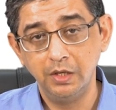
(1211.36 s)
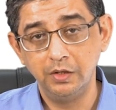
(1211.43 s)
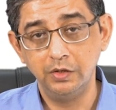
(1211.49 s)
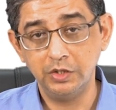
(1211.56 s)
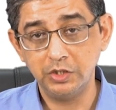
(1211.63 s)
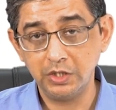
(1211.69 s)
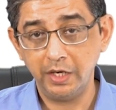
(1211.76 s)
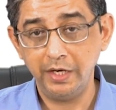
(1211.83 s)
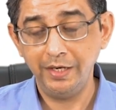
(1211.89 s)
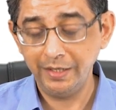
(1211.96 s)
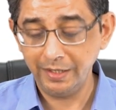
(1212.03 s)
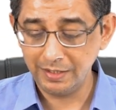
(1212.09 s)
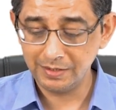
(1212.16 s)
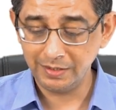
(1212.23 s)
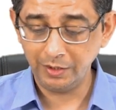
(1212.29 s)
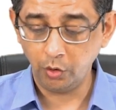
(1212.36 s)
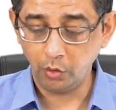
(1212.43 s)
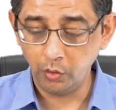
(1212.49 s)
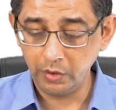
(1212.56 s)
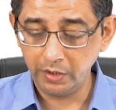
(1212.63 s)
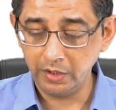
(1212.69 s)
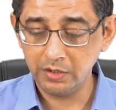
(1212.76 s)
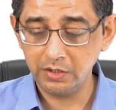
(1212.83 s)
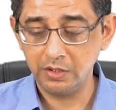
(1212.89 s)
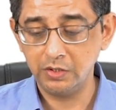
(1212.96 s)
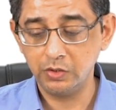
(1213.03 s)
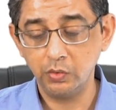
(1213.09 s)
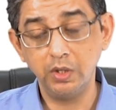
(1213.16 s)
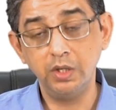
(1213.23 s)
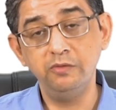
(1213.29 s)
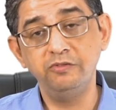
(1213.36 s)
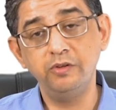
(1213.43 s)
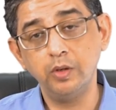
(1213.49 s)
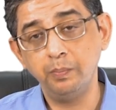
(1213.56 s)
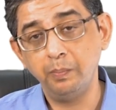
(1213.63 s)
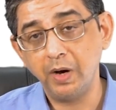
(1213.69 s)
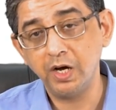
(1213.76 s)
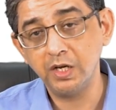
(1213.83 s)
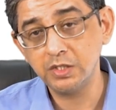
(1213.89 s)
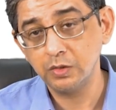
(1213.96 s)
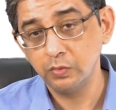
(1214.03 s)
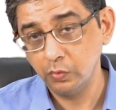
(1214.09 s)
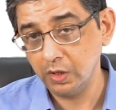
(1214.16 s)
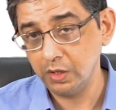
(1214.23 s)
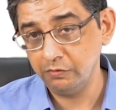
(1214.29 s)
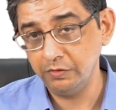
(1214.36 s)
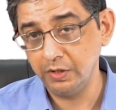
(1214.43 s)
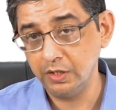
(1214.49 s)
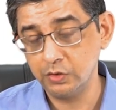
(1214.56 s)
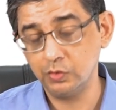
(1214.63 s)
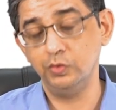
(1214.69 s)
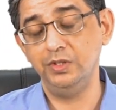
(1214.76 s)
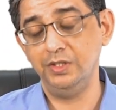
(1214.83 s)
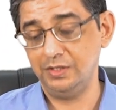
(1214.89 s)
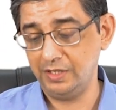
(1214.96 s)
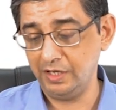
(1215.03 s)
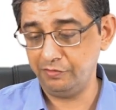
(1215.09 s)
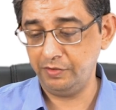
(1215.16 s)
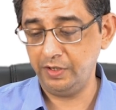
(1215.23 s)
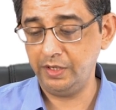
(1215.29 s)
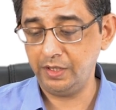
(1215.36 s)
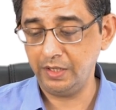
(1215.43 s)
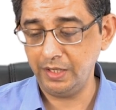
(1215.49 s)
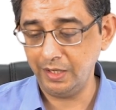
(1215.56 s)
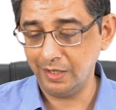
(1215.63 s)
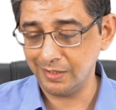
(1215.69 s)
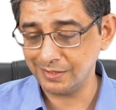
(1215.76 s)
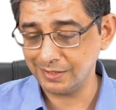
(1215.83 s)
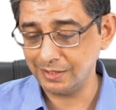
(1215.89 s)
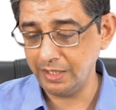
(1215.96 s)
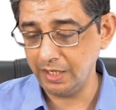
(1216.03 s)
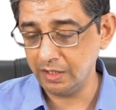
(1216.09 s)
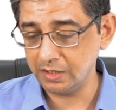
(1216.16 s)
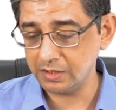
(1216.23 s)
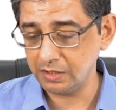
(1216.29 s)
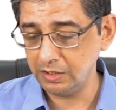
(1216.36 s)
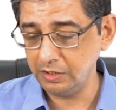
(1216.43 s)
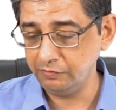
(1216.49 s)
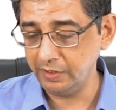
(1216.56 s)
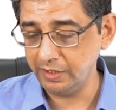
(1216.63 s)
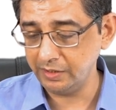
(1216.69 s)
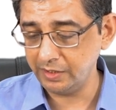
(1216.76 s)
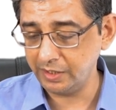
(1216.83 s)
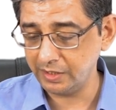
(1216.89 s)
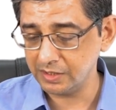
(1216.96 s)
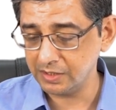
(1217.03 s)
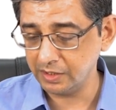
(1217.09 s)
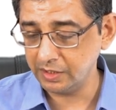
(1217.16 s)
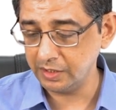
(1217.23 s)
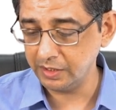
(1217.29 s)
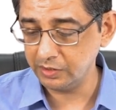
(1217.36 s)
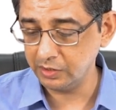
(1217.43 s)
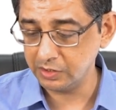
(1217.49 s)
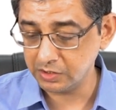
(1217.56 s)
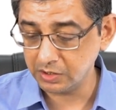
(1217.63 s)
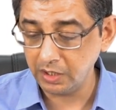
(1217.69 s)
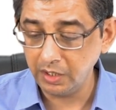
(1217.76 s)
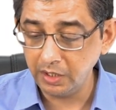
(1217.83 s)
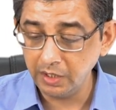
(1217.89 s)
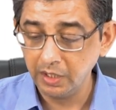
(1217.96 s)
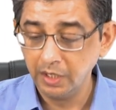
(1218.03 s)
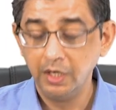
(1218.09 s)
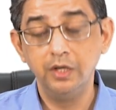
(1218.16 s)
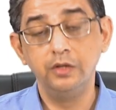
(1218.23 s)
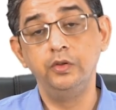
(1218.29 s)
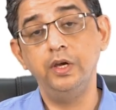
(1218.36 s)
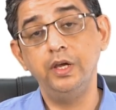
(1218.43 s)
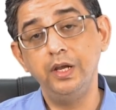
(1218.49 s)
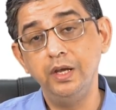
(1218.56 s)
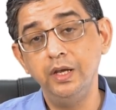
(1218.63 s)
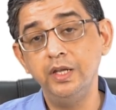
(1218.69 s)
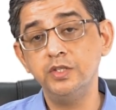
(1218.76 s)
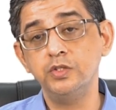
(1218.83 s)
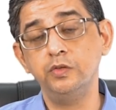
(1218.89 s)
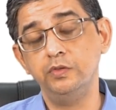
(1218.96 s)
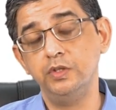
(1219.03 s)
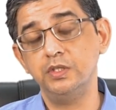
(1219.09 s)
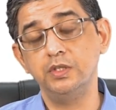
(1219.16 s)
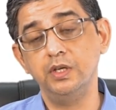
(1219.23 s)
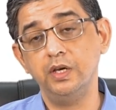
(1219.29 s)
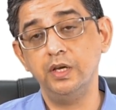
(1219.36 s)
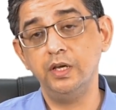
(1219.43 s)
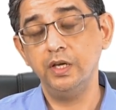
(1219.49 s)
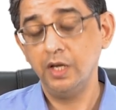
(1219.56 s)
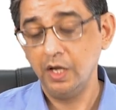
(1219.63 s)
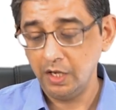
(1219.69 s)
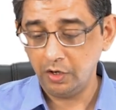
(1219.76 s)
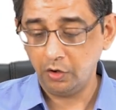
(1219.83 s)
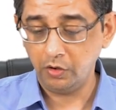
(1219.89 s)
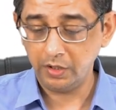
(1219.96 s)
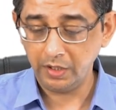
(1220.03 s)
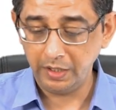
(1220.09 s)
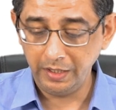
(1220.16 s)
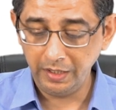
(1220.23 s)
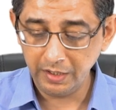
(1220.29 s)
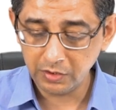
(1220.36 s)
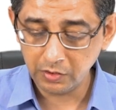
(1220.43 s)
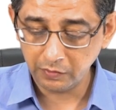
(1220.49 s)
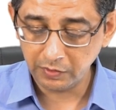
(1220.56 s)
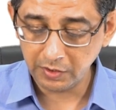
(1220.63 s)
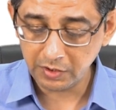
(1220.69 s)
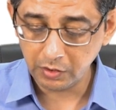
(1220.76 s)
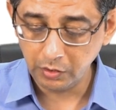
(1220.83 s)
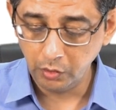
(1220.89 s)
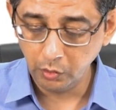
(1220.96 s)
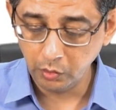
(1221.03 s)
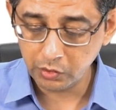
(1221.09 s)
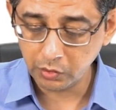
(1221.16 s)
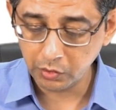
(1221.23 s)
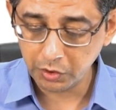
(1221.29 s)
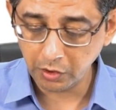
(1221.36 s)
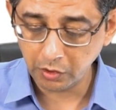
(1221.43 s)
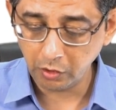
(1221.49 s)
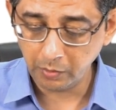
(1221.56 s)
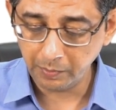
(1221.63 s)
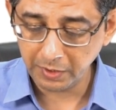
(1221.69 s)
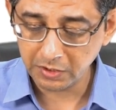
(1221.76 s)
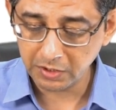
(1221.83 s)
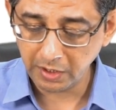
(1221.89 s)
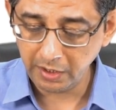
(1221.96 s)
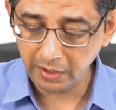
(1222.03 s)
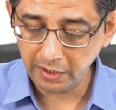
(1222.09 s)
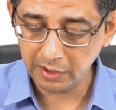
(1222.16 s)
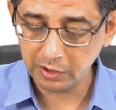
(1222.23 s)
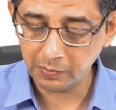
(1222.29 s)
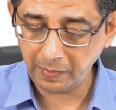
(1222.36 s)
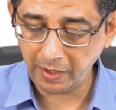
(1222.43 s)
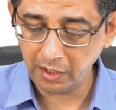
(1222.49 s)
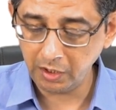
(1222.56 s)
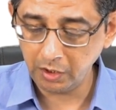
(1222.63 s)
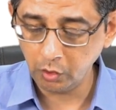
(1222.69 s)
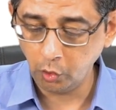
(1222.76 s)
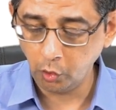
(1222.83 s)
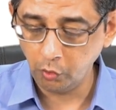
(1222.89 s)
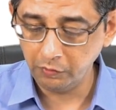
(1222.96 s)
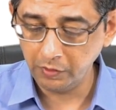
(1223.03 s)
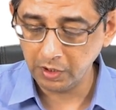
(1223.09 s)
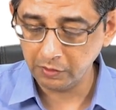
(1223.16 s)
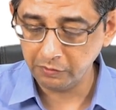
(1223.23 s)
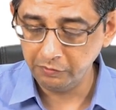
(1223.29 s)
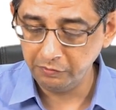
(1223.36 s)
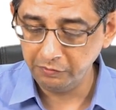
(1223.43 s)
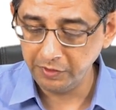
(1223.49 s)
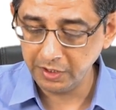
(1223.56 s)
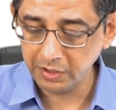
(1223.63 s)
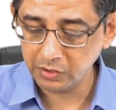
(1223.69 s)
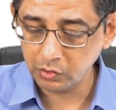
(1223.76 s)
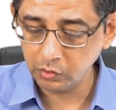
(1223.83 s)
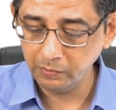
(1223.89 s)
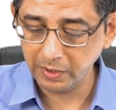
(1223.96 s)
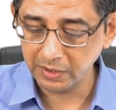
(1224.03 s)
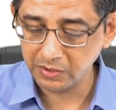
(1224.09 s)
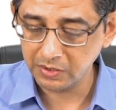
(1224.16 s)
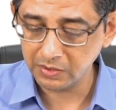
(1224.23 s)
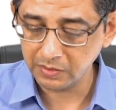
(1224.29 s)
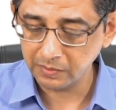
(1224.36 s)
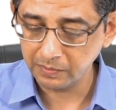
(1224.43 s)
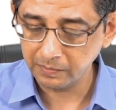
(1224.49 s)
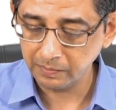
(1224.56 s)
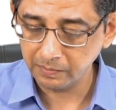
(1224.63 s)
The child is in altered sensorium for past 1 week. So there's definitely a CNS event that has occurred in this child. The illness of this guy or illness of this low socioeconomic child is spanning over weeks to months.